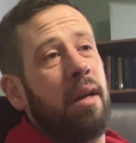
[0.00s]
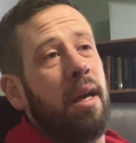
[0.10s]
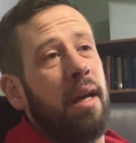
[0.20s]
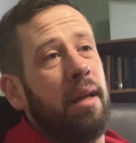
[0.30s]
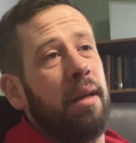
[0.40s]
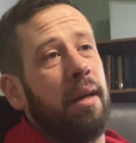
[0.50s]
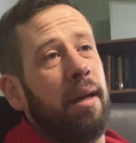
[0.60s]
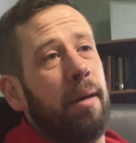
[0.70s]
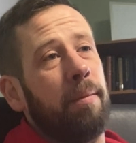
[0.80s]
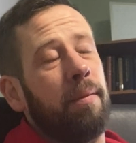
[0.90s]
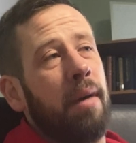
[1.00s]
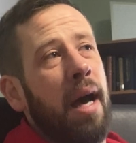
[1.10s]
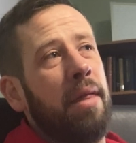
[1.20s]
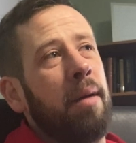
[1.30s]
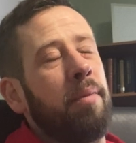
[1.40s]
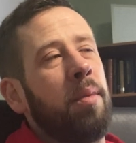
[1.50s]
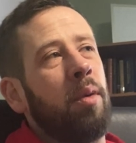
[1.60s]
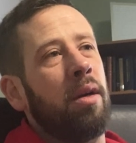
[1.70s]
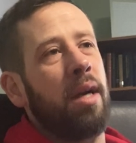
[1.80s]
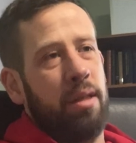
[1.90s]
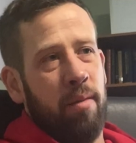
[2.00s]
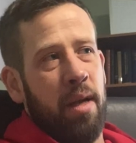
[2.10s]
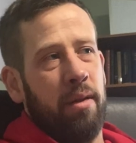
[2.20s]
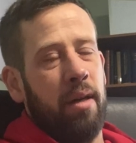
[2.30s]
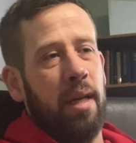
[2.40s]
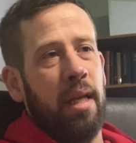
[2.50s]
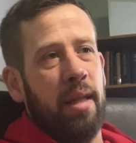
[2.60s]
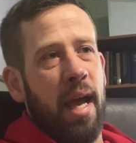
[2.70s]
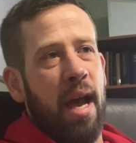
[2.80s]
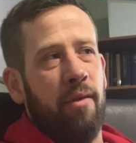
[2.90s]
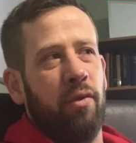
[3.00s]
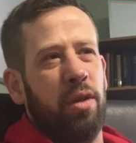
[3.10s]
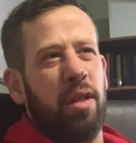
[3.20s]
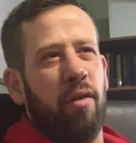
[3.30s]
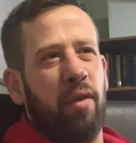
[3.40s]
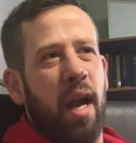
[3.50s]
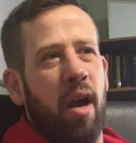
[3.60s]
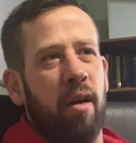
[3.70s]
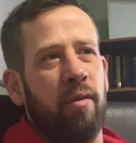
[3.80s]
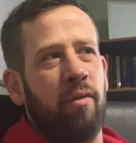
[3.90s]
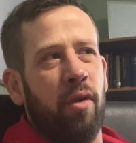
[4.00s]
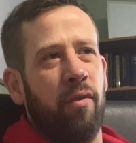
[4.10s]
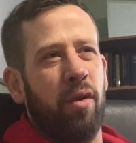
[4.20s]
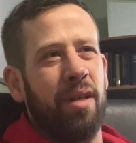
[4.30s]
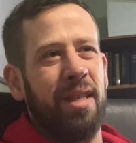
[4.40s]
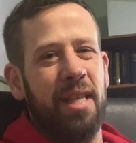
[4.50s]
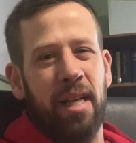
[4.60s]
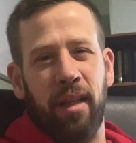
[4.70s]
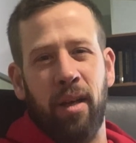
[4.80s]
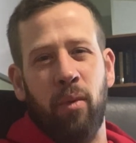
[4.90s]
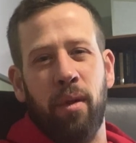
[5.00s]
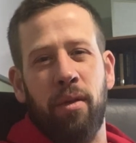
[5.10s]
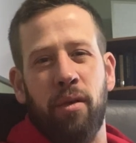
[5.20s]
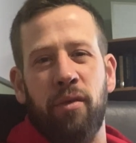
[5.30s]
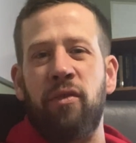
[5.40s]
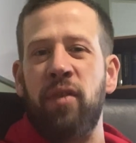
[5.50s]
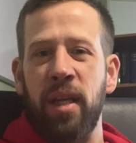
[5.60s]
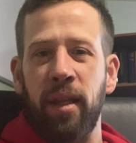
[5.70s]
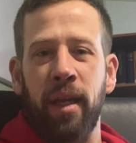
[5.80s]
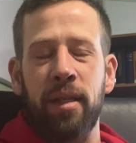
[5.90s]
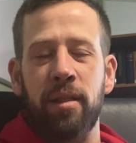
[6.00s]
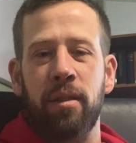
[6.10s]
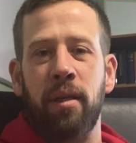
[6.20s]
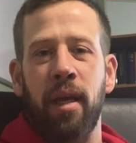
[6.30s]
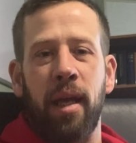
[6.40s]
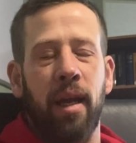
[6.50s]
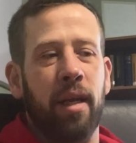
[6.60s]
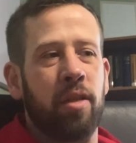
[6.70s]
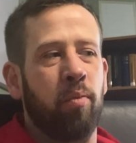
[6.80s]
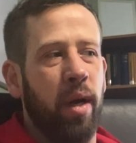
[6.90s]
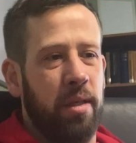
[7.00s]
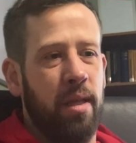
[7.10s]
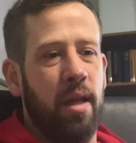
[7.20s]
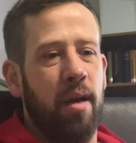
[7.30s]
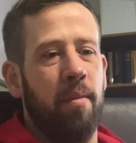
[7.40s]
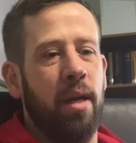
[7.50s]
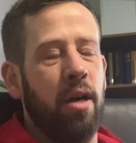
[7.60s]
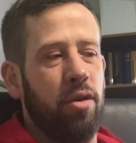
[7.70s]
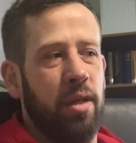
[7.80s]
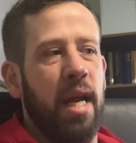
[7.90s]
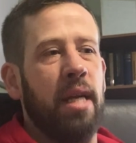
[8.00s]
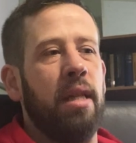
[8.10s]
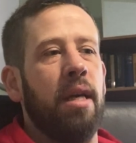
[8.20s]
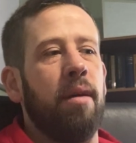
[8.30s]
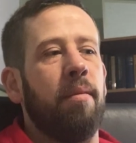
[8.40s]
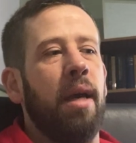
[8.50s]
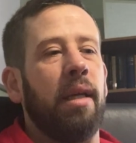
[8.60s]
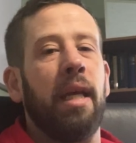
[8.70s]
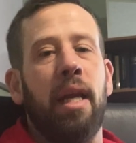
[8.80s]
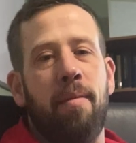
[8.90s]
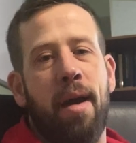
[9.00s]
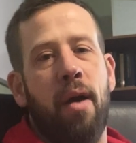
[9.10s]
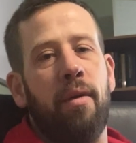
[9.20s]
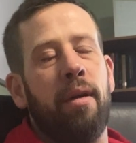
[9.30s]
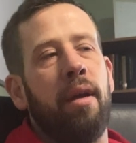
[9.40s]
And I think people underestimate the need they have for self-care, for dealing with their feelings and expressing them and understanding them and getting them out.